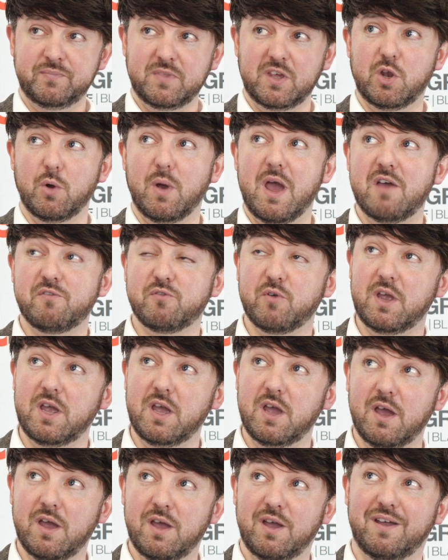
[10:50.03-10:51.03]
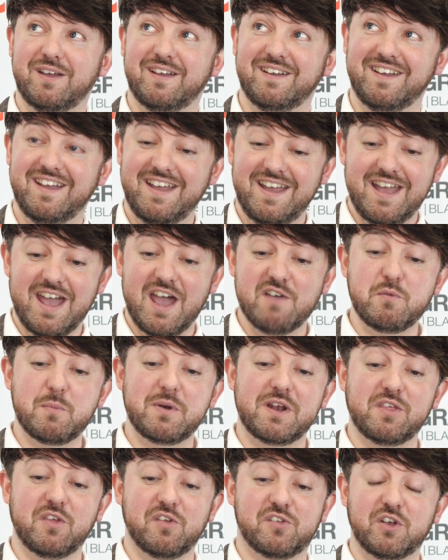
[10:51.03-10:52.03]
You know,
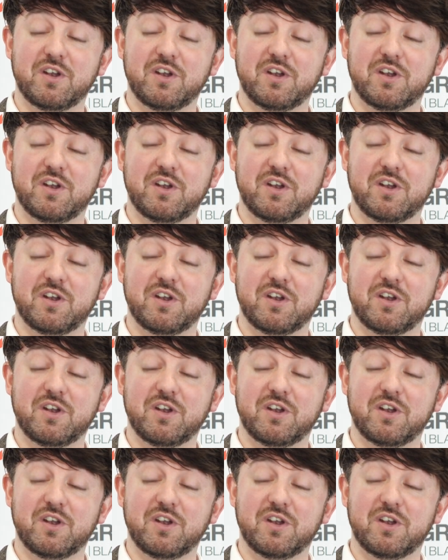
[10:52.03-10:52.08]
everybody that's